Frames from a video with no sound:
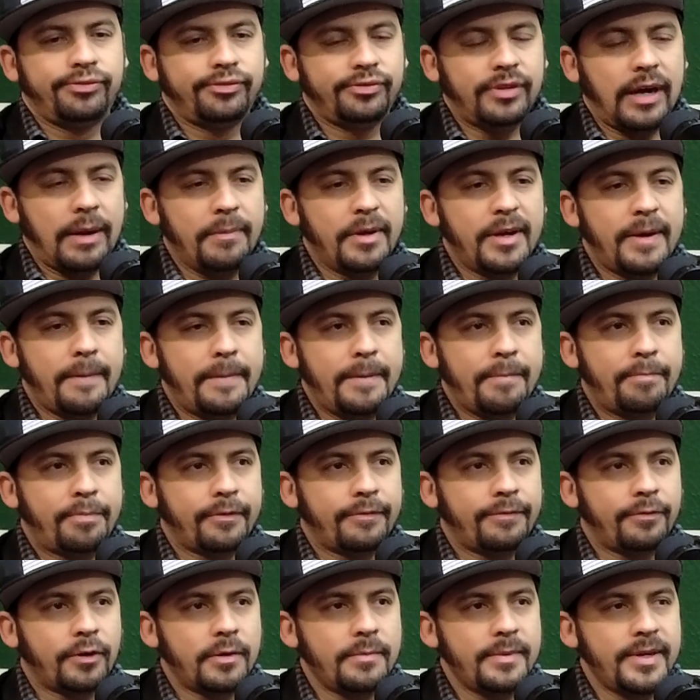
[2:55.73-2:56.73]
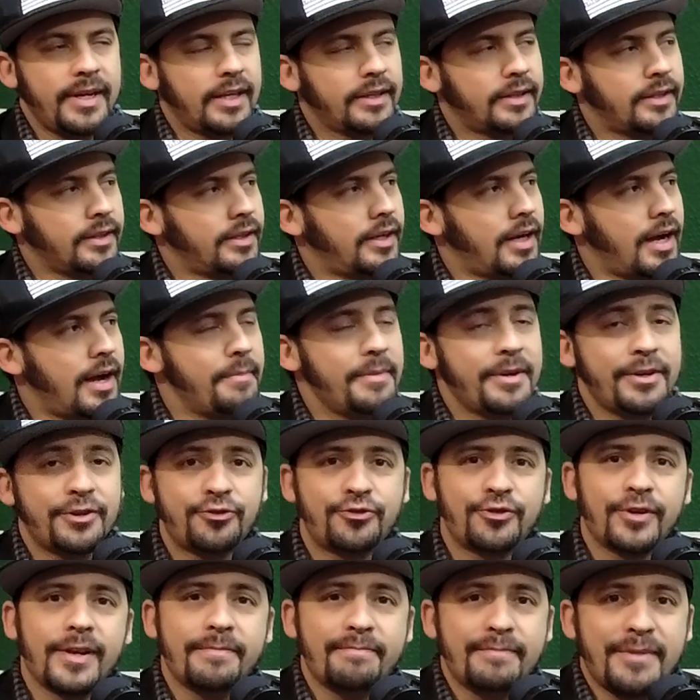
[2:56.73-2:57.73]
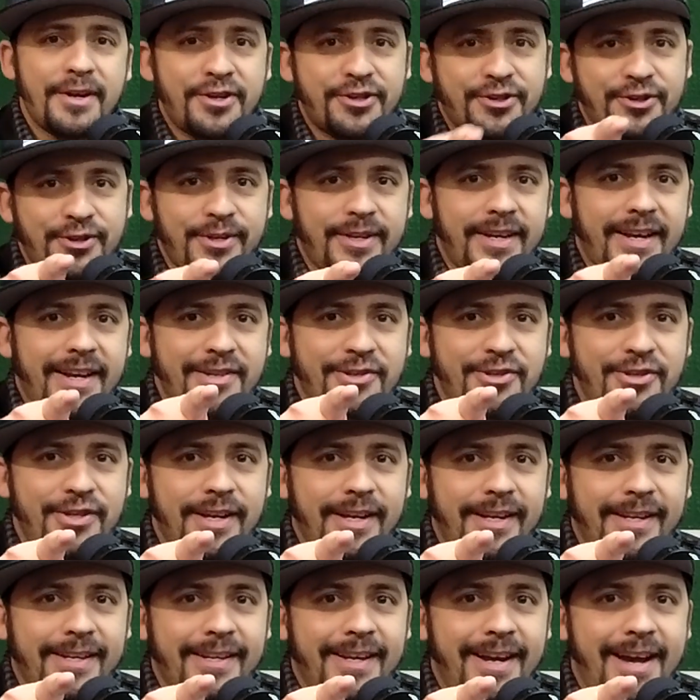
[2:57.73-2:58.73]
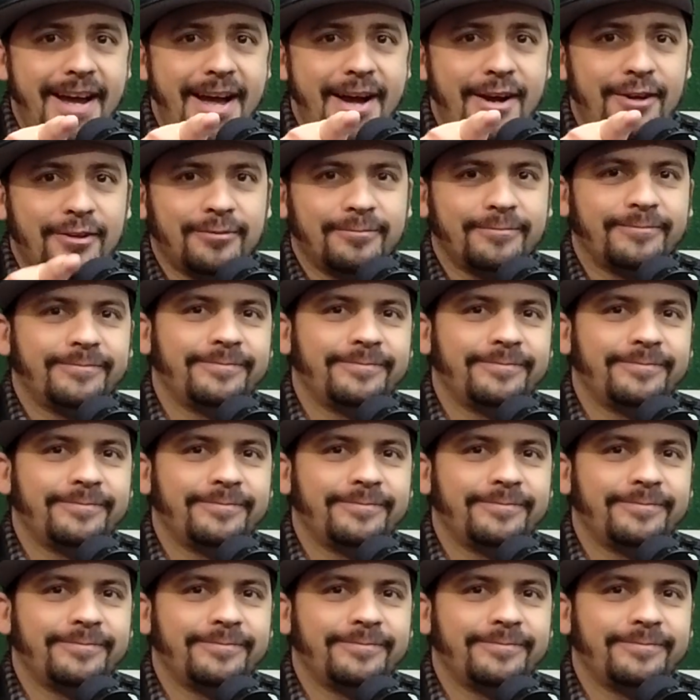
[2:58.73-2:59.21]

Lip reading: I'm going to be performing at the comic strip. Make sure you guys check it out.